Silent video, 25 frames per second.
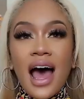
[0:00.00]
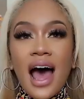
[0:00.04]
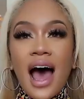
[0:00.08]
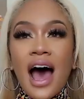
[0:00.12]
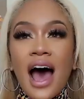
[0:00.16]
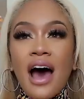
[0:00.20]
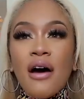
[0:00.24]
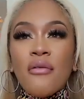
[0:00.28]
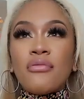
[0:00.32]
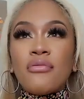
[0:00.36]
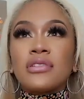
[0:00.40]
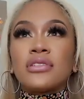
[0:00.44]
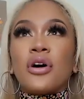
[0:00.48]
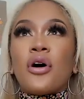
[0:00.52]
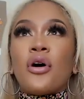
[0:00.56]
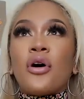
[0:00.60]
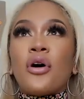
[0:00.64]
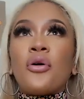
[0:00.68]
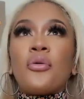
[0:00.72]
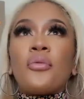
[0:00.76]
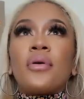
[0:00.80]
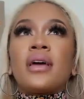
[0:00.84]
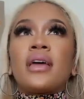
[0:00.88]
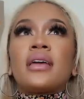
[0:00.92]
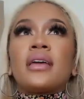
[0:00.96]
I was
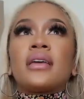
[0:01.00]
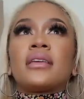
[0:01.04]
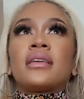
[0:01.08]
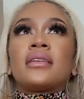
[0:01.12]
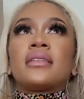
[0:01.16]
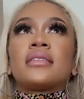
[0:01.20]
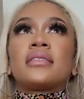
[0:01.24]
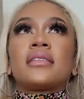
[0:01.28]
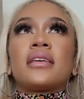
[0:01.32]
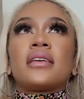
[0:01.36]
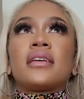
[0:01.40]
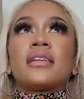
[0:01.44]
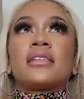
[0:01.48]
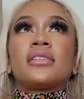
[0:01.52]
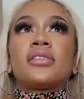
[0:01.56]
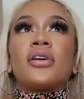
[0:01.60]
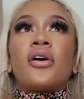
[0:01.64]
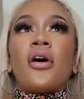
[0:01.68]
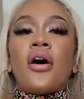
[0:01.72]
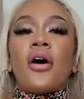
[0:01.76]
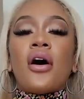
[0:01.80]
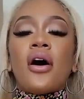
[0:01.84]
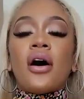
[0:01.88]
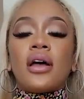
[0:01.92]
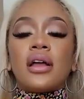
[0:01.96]
always
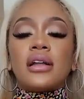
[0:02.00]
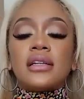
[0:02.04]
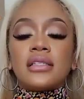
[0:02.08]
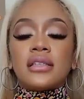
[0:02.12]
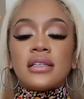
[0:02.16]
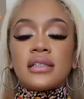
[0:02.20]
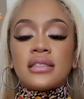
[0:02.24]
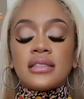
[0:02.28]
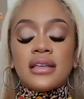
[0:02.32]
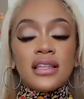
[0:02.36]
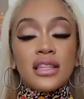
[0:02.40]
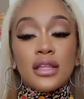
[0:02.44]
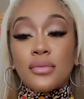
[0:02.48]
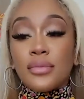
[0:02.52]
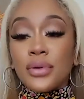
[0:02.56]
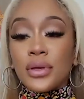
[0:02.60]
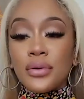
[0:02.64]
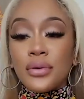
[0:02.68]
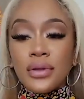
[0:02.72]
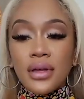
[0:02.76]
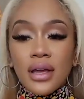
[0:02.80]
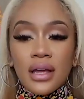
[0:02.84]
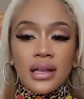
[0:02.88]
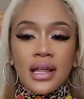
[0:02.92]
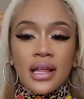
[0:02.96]
taught to see the
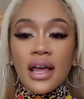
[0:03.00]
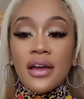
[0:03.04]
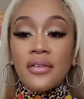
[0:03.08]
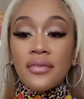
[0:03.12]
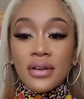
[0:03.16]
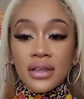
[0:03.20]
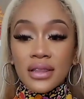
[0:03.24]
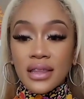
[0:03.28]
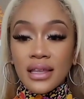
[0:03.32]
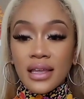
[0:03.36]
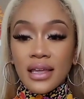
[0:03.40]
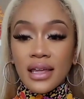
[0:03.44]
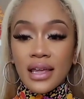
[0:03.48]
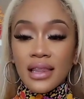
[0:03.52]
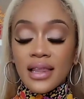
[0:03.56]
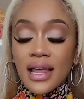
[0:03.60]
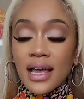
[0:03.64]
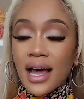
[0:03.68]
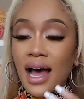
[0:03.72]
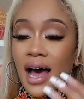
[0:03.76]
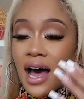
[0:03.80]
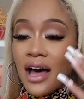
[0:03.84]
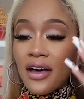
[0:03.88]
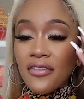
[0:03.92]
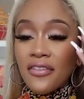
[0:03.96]
beauty in everything. Like,
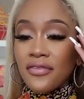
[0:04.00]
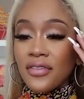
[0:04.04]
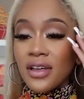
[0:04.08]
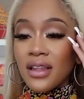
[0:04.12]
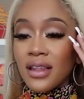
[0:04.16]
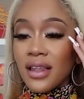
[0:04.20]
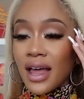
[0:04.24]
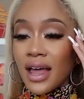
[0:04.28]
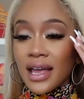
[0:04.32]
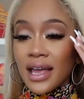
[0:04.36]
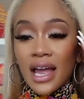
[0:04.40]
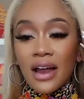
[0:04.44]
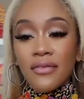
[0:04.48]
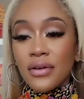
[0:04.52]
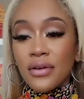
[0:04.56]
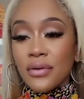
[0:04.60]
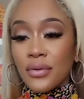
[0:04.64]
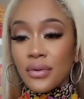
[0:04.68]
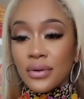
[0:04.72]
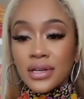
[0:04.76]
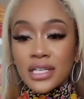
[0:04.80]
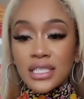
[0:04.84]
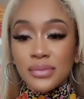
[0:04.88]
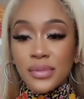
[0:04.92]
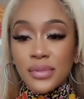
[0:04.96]
I feel like everyone
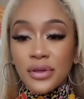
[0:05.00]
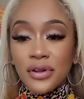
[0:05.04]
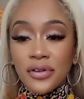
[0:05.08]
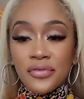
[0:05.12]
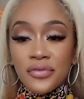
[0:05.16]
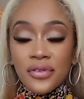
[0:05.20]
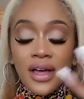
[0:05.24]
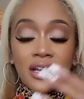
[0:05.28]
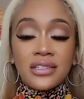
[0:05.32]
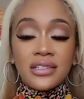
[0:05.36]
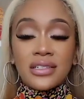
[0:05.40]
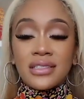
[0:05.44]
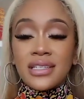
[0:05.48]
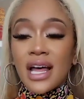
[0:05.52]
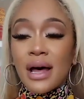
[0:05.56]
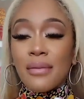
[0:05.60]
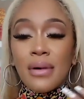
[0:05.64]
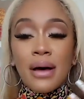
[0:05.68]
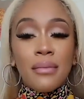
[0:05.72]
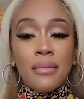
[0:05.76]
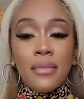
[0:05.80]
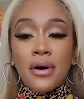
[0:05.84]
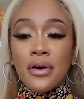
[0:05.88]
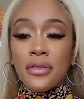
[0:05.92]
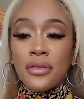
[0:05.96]
is beautiful. That's just how my
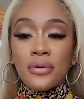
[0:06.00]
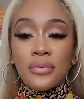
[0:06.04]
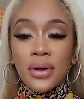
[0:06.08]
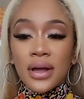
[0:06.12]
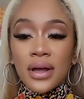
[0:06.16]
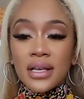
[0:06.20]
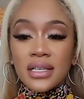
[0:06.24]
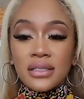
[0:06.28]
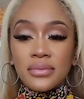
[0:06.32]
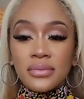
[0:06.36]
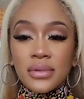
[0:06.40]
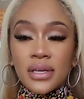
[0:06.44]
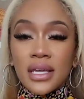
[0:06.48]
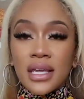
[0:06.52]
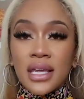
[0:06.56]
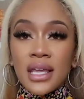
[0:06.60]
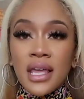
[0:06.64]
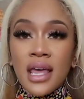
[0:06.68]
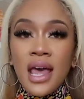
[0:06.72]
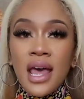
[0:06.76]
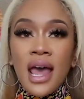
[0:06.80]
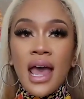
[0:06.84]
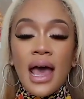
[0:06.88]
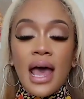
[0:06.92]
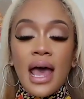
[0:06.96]
mother raised me.
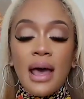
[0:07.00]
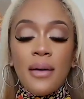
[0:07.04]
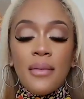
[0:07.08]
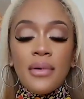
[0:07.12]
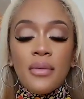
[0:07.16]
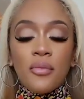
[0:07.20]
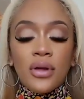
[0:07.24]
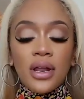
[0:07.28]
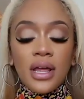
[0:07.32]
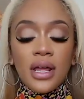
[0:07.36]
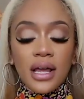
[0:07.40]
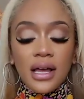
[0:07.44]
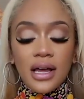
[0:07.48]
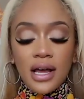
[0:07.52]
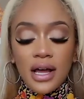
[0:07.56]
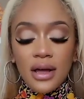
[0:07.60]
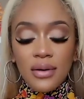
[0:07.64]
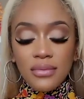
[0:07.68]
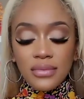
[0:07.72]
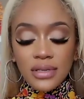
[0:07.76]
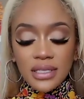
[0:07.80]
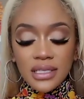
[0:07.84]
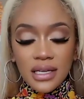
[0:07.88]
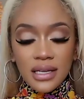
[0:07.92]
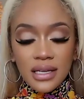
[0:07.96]
And when it
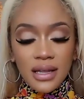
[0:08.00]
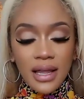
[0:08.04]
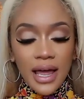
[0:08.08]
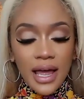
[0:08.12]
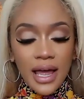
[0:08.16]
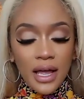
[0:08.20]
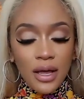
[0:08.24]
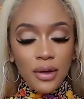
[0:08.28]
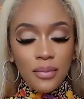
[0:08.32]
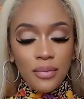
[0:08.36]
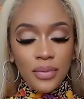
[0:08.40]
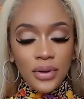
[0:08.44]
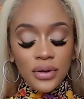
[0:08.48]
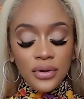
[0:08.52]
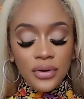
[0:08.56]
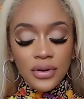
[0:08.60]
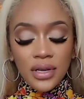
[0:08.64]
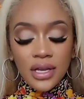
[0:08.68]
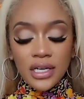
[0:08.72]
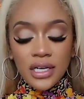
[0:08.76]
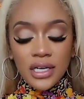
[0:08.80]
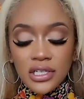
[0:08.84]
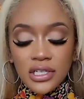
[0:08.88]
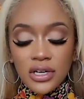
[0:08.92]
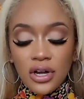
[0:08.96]
comes to like beauty,
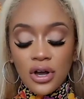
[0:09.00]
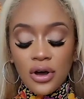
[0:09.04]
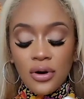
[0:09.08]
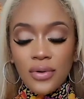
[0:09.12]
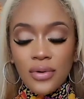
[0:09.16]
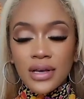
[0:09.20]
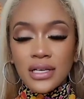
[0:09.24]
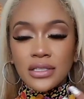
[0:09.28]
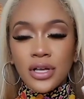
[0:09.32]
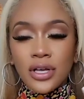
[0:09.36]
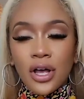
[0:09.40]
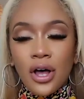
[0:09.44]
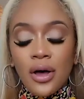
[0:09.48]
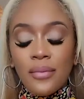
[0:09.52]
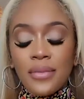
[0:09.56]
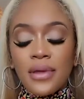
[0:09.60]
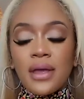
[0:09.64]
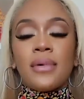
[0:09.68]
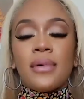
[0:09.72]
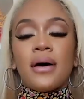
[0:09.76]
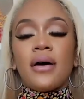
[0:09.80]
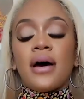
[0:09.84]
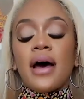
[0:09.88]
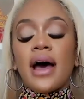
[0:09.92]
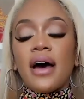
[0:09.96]
always taught me
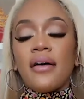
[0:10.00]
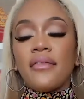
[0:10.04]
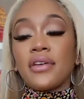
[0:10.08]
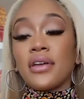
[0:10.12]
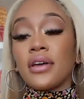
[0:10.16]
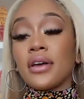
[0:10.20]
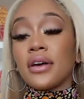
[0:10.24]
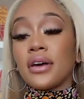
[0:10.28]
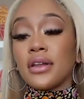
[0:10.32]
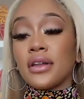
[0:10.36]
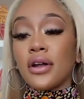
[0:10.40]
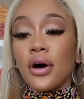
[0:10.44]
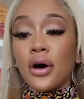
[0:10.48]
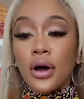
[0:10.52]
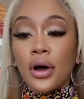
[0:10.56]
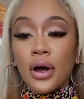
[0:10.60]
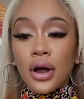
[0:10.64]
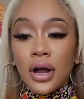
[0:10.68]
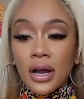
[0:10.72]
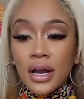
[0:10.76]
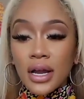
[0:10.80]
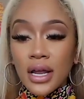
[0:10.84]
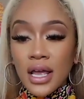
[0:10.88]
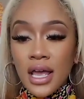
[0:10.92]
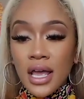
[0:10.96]
about having a good heart.
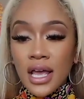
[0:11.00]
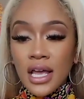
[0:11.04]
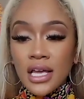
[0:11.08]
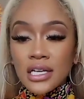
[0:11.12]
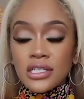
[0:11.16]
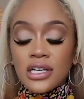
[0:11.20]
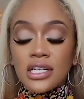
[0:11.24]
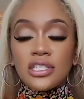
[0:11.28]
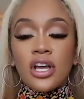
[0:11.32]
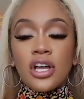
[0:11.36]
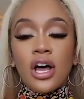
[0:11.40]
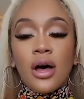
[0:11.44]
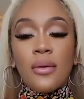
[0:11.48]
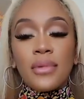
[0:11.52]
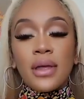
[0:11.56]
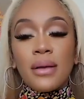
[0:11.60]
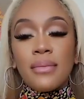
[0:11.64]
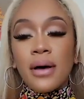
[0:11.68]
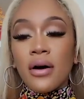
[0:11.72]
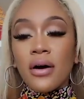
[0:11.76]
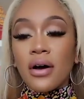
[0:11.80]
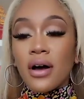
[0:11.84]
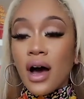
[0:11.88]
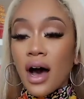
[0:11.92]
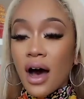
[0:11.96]
She taught me
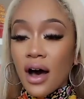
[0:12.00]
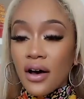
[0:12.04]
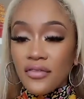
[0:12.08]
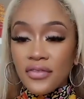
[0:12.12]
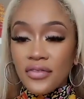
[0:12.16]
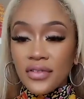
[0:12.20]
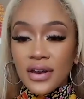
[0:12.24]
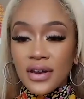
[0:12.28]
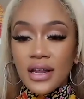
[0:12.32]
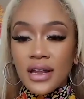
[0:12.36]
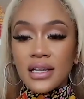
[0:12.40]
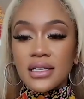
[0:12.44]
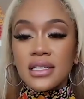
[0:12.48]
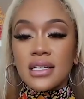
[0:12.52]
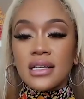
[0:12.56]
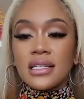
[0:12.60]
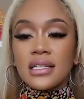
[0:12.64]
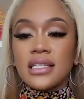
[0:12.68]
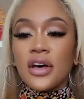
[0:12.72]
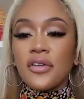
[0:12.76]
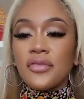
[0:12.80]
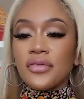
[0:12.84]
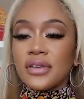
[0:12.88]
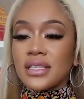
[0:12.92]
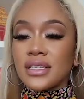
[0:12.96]
about confidence and
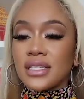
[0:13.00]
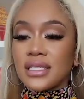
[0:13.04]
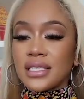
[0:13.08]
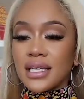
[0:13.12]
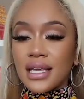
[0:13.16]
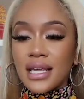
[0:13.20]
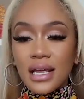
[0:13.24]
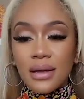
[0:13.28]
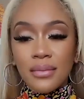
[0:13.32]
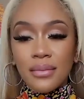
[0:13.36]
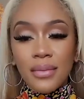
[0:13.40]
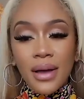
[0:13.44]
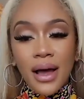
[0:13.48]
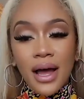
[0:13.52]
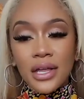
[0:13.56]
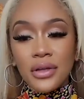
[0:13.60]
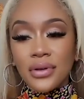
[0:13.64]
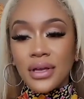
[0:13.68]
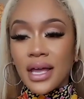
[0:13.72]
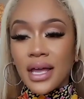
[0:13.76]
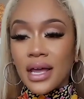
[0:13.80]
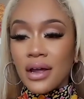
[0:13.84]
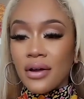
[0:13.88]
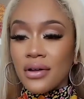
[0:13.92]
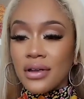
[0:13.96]
self-esteem, how you
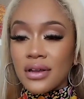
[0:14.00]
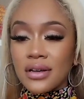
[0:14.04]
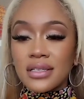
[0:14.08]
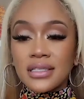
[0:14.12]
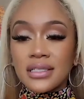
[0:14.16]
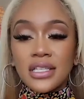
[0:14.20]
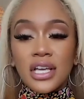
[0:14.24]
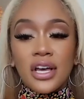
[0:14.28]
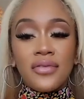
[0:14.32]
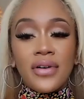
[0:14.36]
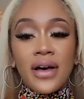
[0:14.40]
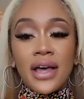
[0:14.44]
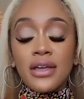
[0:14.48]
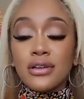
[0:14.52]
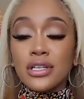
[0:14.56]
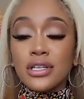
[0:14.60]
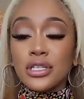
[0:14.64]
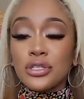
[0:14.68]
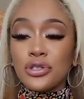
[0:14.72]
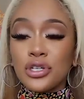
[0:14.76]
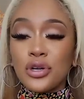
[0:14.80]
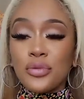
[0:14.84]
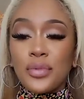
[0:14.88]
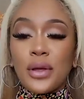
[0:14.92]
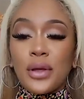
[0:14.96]
carry yourself, how you
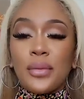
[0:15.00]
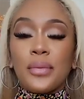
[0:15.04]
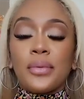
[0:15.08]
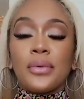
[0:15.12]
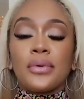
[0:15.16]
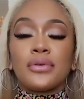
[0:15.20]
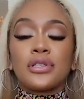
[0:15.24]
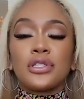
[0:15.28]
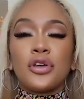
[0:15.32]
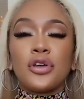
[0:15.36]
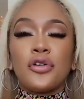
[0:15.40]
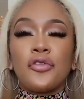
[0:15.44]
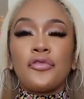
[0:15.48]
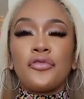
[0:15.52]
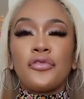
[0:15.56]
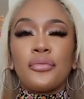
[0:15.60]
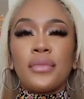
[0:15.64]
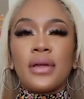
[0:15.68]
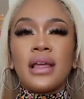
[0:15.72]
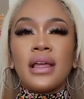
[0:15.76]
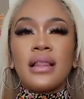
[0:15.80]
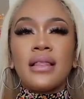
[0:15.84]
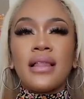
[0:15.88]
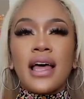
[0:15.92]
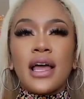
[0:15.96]
treat people. So for
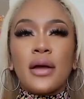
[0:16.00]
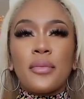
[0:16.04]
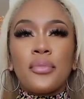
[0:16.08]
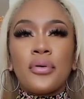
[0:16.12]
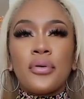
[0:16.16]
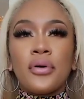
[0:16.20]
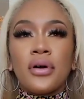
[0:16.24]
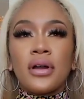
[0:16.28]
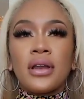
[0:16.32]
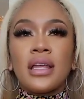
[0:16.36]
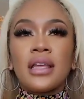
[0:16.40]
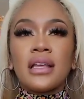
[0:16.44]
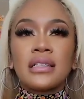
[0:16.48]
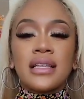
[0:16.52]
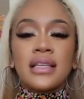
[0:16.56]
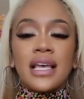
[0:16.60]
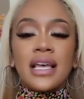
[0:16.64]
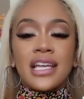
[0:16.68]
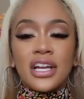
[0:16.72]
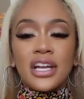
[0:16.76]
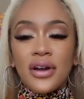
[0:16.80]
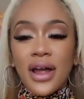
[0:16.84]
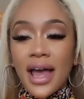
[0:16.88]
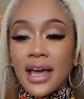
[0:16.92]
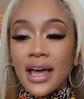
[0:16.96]
me, like, pretty is like
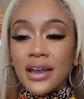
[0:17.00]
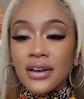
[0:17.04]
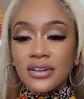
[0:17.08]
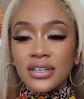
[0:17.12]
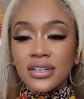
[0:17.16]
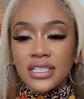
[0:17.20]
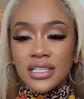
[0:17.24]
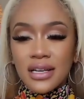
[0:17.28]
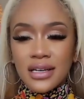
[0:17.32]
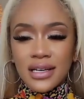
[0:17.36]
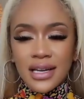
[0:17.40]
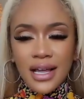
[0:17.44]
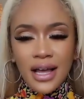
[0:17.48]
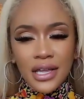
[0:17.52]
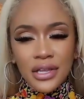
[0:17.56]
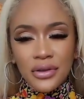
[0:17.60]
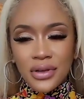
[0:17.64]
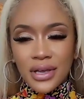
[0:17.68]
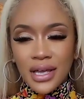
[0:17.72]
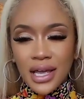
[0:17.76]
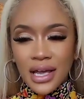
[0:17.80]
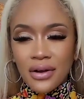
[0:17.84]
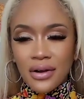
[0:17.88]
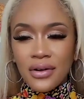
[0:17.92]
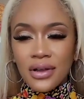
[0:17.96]
your energy and how you
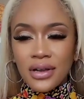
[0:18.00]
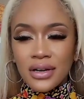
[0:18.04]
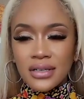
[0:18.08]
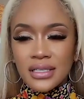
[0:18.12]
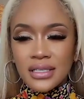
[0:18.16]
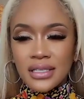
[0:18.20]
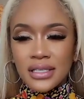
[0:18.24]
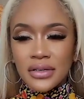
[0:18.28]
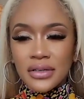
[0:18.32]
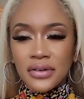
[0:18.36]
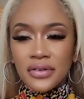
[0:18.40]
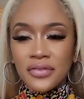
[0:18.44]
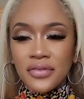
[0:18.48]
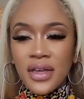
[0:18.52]
carry yourself.